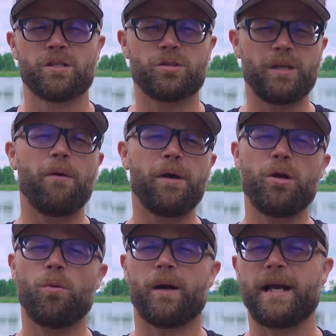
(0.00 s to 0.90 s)
So now I
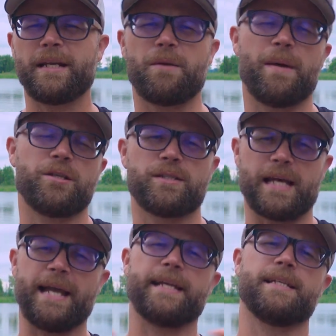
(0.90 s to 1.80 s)
know what kind of dimensions
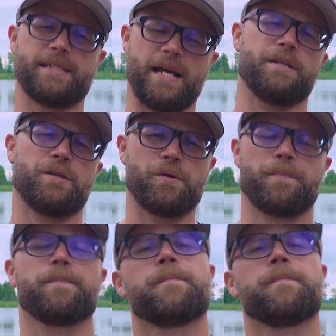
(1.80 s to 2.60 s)
I can design to. It's